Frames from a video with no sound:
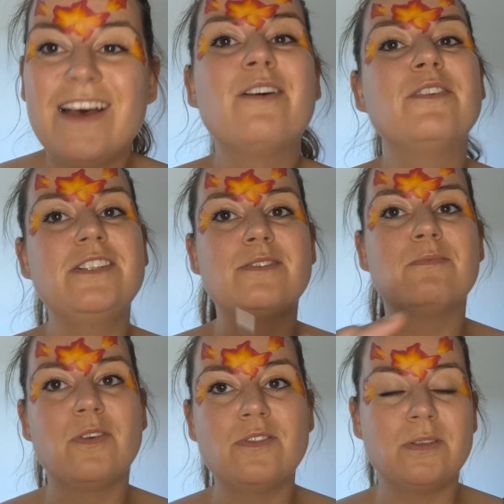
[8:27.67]
which is
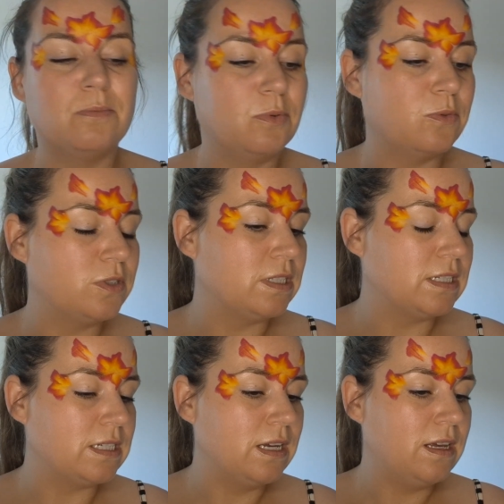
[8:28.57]
most
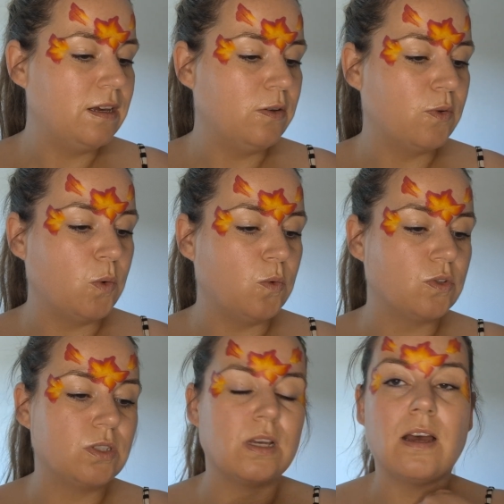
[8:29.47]
important, of
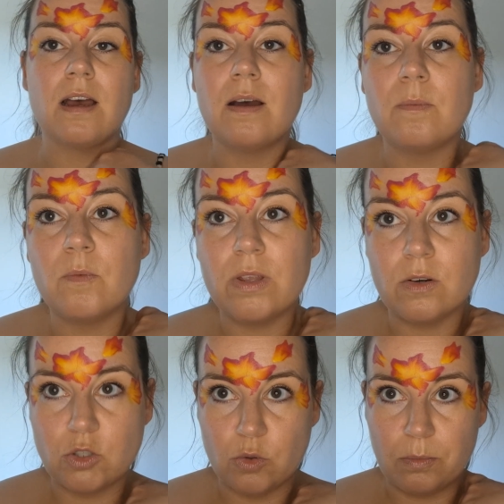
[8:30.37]
course, with
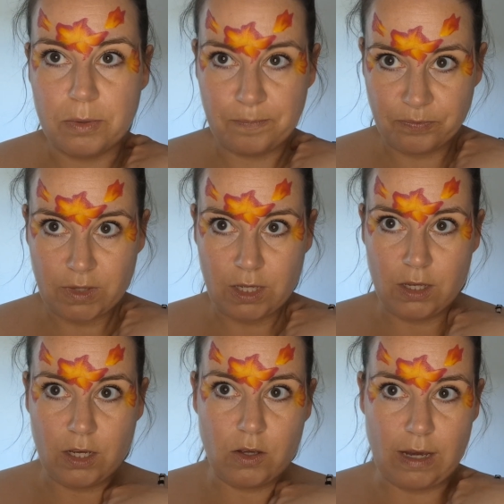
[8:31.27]
our job.
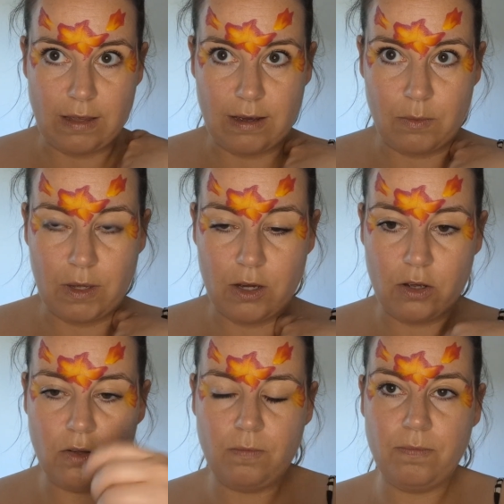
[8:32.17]
Okay, there we
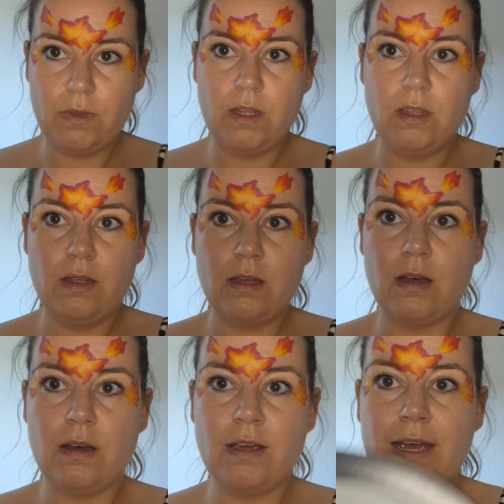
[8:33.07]
go.
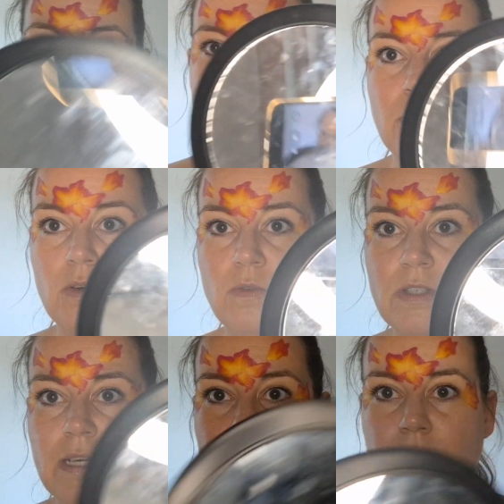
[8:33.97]
I am
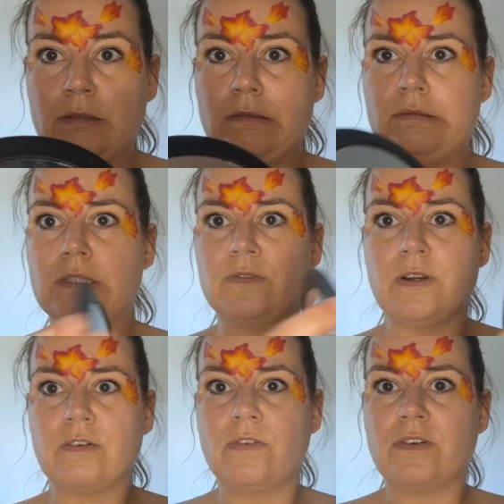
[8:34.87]
using, oh, it's
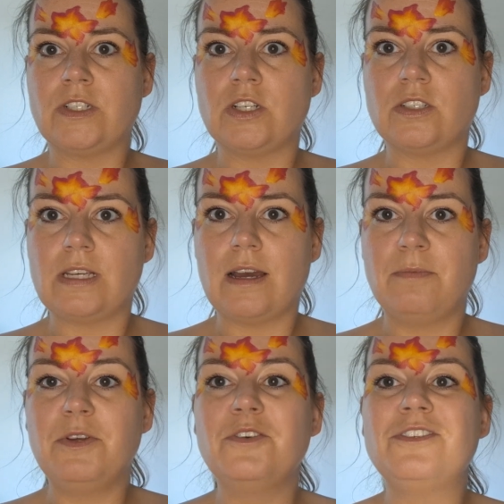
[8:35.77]
very, very dirty.
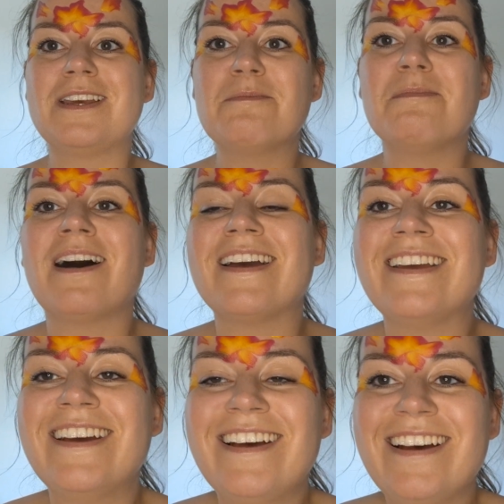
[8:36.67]
I'm using
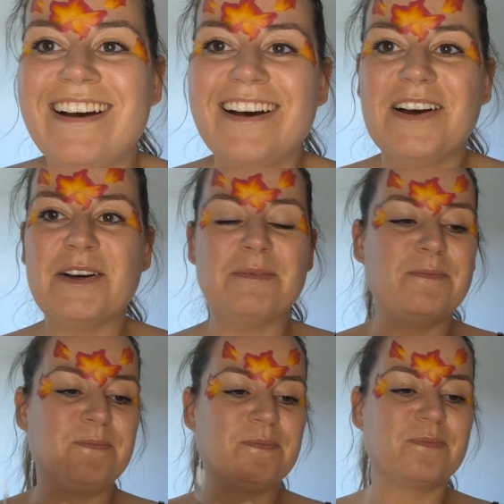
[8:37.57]
my
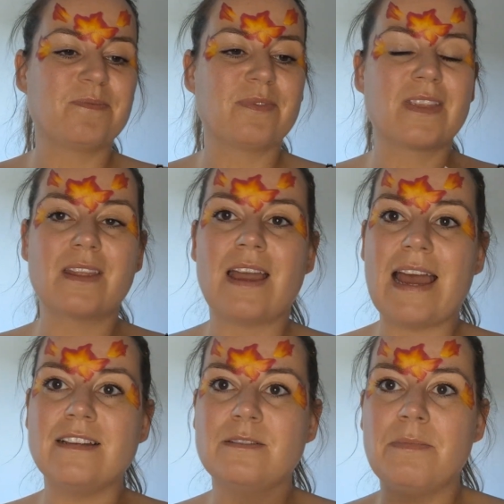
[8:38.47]

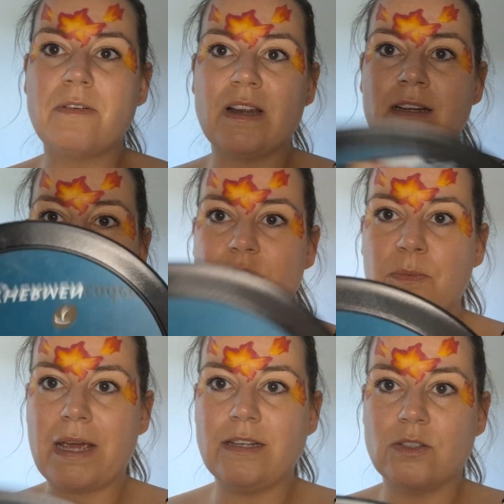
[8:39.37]
hand mirror to
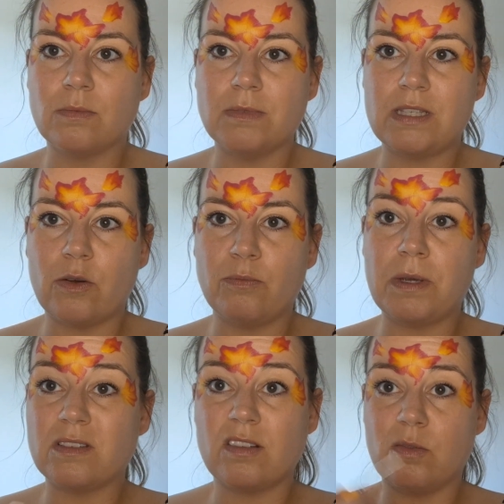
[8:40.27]
paint on myself,
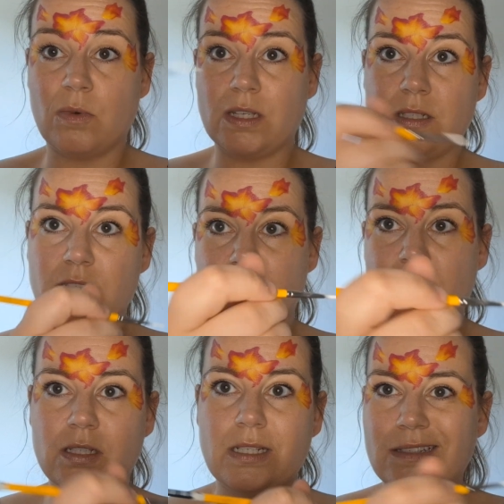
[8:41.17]
because otherwise
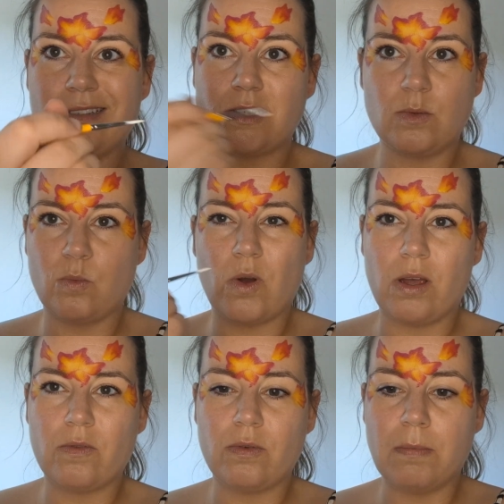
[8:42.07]
it doesn't
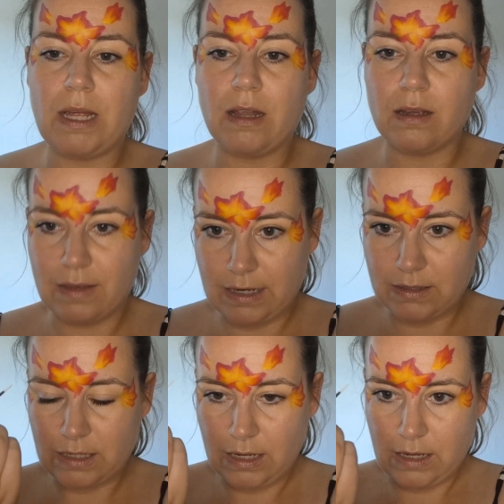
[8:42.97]
work for me like
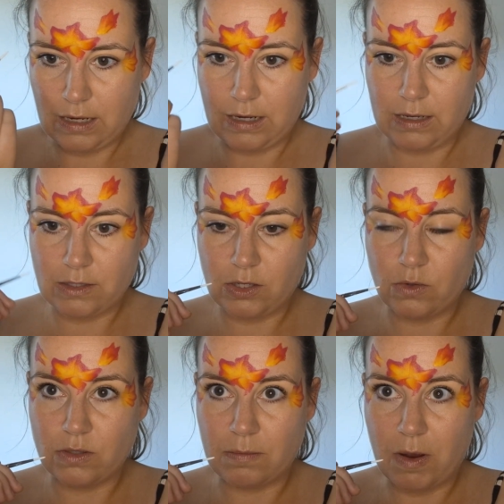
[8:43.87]
that. I like to
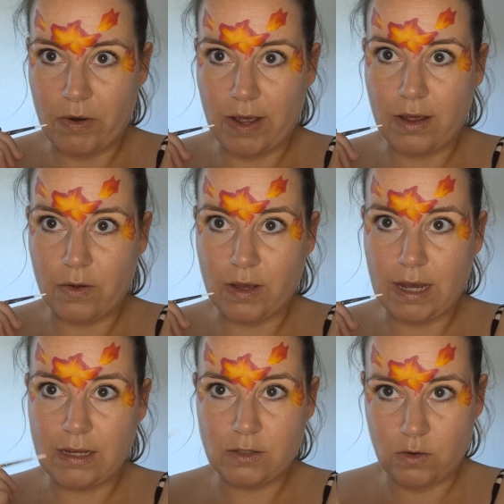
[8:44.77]
use the mirror.
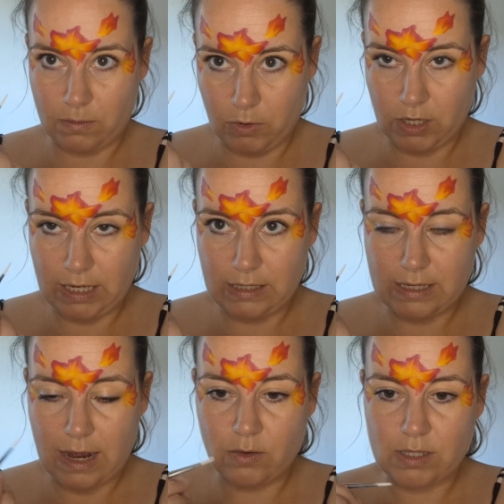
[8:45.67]
Okay, so I'm looking
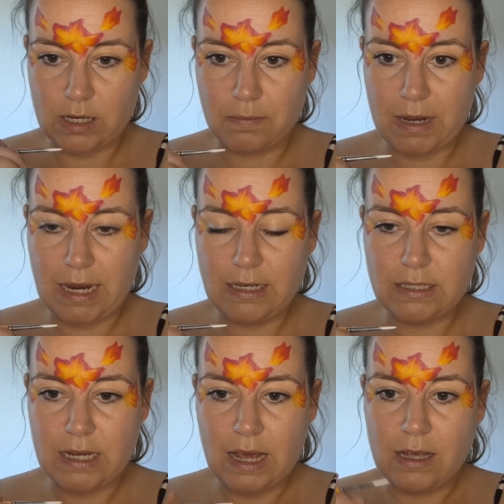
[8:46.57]
down as I
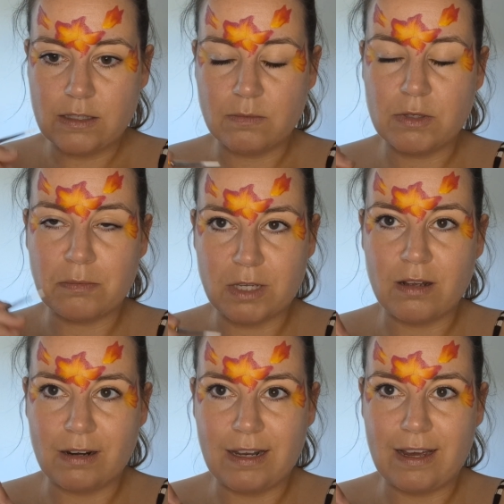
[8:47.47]
paint. Sometimes
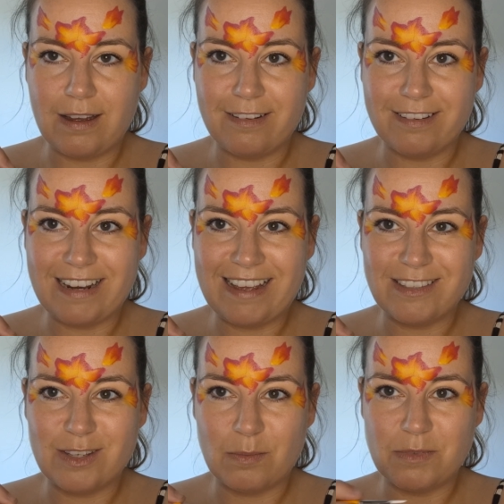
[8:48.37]
I'll
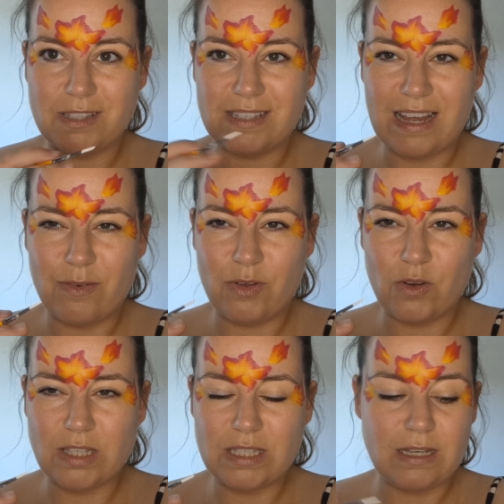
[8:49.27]
glance up to see if you
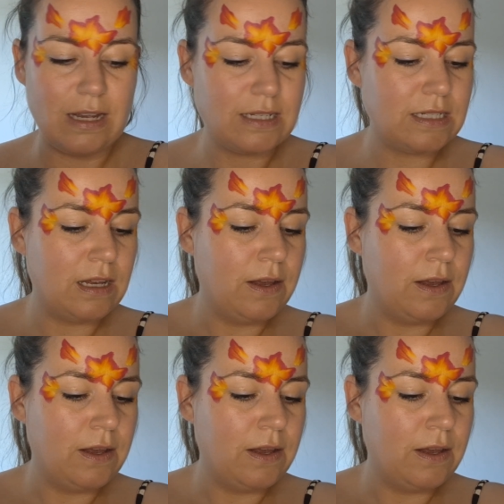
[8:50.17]
can see it.